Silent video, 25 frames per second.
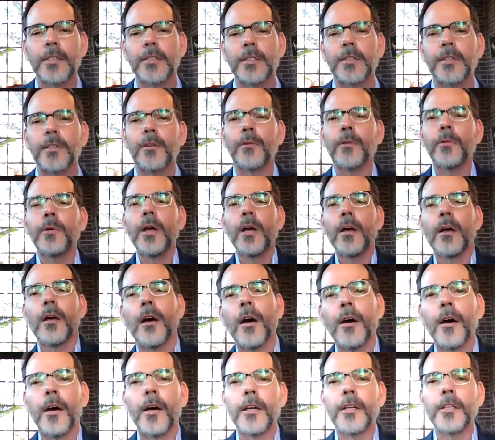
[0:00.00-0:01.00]
to
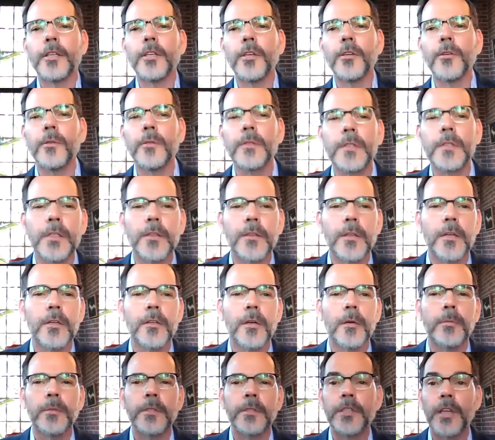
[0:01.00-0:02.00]
uh, use the global
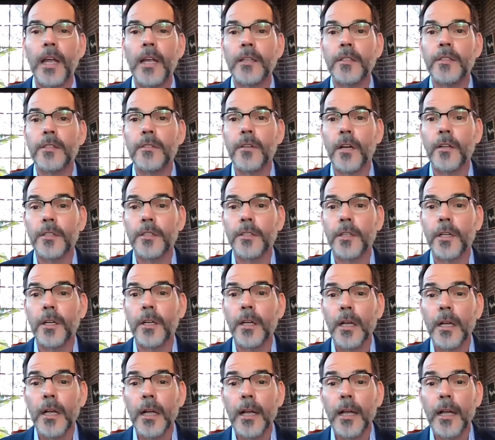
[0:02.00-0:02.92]
chain structure